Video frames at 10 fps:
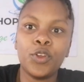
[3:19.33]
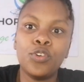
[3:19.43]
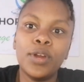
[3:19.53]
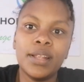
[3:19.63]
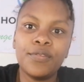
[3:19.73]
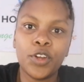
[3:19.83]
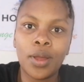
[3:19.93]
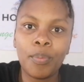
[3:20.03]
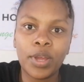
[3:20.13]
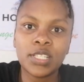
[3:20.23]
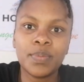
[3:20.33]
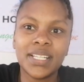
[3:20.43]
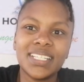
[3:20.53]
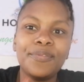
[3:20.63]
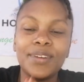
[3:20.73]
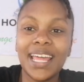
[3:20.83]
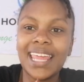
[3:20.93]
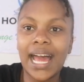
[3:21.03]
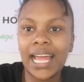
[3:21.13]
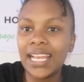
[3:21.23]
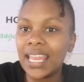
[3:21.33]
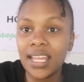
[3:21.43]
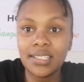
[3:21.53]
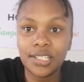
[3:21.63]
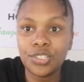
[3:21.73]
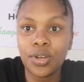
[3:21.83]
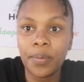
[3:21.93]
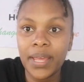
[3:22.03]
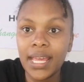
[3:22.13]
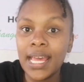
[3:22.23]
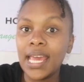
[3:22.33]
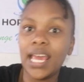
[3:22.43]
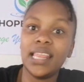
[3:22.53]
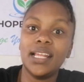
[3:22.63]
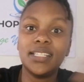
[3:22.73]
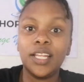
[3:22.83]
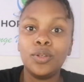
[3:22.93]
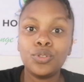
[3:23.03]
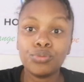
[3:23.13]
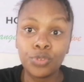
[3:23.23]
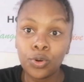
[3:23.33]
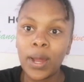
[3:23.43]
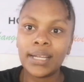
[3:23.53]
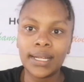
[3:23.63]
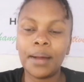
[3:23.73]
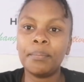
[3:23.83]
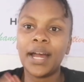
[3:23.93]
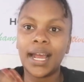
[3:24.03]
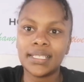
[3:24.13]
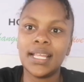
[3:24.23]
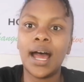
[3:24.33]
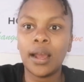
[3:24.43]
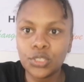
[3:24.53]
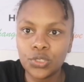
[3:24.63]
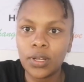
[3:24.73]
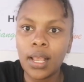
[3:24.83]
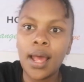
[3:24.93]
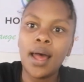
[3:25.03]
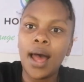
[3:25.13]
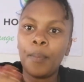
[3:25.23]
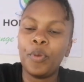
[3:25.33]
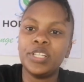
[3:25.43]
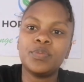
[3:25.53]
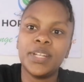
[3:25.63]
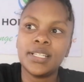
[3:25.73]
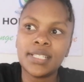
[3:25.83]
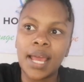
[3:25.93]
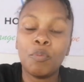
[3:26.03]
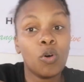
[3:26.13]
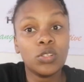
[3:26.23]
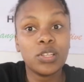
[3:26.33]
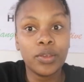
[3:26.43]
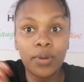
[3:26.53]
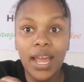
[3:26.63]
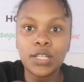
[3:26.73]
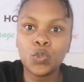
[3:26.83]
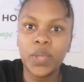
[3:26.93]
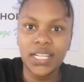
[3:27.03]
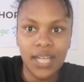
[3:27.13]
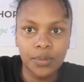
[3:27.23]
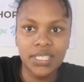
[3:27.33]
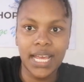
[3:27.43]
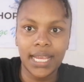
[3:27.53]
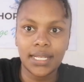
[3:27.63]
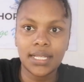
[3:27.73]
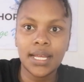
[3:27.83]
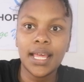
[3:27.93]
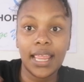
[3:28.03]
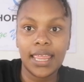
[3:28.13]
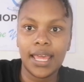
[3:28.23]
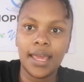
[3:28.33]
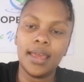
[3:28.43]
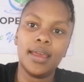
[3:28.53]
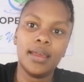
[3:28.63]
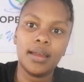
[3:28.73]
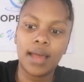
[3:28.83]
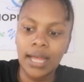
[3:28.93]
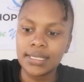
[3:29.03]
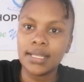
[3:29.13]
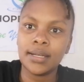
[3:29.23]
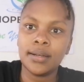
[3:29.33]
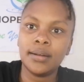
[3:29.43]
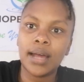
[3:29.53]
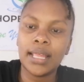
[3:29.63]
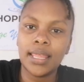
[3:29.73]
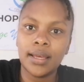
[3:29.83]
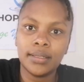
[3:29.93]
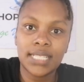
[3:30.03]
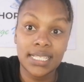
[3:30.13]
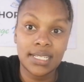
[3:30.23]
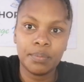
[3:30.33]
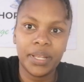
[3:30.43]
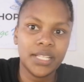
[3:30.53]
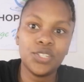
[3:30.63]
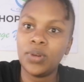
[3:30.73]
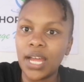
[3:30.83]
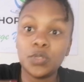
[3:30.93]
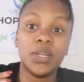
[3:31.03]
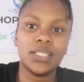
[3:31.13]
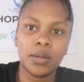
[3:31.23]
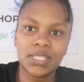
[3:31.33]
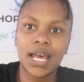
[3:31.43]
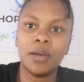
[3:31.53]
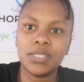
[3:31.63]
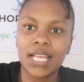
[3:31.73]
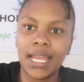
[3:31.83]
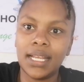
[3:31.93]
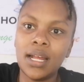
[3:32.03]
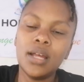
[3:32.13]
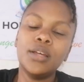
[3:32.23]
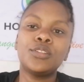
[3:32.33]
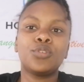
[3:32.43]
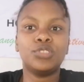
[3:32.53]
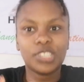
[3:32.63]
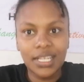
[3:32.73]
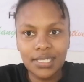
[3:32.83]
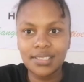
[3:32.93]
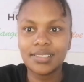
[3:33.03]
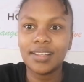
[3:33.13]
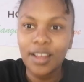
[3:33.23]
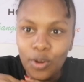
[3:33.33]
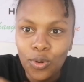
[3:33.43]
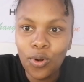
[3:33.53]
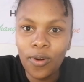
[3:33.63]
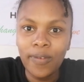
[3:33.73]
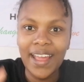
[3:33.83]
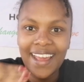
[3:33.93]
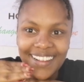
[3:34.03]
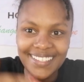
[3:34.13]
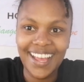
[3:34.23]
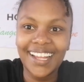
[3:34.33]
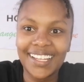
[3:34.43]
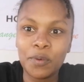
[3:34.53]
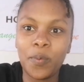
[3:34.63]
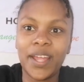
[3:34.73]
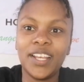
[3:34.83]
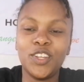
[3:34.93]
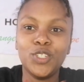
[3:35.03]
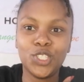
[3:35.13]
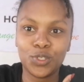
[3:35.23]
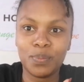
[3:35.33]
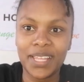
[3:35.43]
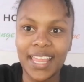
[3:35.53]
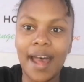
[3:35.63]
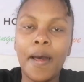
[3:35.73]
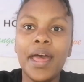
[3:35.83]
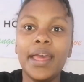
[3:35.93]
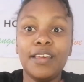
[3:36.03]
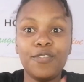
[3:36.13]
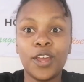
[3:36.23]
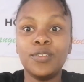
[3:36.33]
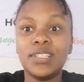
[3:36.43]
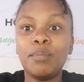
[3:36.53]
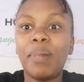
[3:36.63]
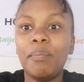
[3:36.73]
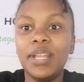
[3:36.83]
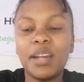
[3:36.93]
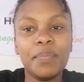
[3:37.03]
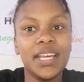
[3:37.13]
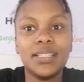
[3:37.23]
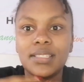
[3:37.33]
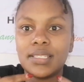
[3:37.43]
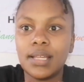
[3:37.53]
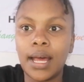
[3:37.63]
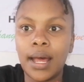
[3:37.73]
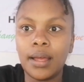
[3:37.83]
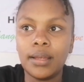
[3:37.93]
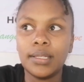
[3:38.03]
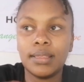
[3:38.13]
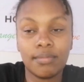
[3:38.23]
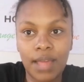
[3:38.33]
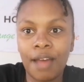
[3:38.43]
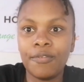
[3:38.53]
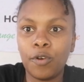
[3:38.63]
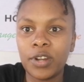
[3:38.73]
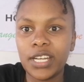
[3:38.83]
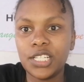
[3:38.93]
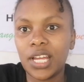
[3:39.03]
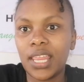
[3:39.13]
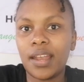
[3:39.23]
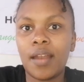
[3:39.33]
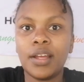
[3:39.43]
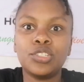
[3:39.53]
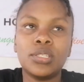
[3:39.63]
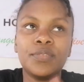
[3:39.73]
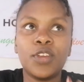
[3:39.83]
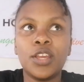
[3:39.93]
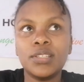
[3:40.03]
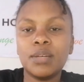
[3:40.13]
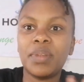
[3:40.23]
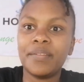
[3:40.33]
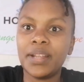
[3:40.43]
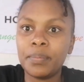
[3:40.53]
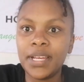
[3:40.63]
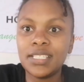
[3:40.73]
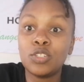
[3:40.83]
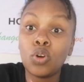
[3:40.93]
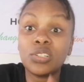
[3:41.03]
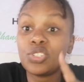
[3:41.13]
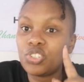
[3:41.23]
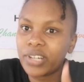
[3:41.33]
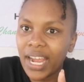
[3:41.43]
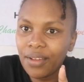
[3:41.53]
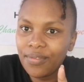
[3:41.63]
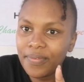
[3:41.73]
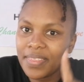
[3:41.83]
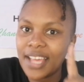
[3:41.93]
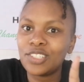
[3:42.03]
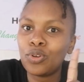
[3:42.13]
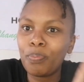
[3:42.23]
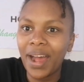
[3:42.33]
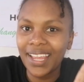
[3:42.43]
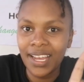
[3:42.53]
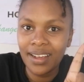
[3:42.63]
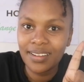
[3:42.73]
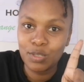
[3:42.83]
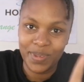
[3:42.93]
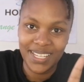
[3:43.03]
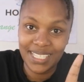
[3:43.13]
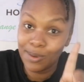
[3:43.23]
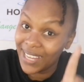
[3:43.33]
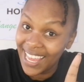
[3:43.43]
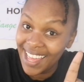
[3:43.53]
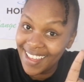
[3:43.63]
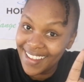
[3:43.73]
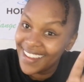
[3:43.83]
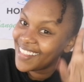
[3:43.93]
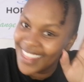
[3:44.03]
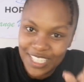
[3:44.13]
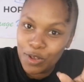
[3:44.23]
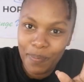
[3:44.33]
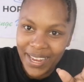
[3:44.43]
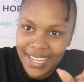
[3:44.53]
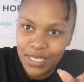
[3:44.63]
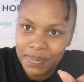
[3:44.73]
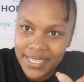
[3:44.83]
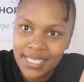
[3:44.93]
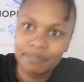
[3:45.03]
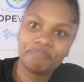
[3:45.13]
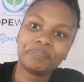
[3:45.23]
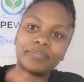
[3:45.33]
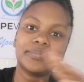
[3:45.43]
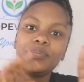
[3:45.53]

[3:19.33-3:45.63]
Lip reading: before you go in for your appointment. If you get there earlier, they chase you away and they tell you to go and come back at the actual appointment time. Also, you can't wait outside at the testing place. You can't wait outside. So just go exactly when you should be there. If you're using public means, I've already shared the directions. If you're using private means, don't drive. There is no parking space. Okay, there's no parking space.